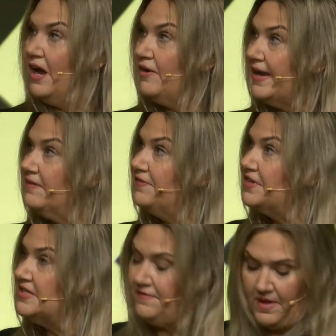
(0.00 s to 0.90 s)
Okay,
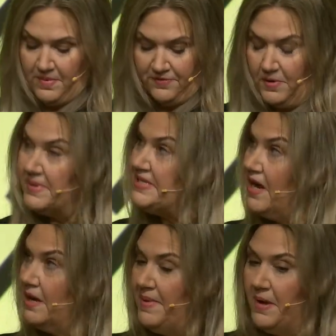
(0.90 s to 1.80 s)
first of all, before we
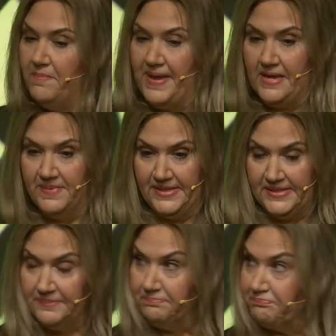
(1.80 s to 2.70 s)
talk about babies,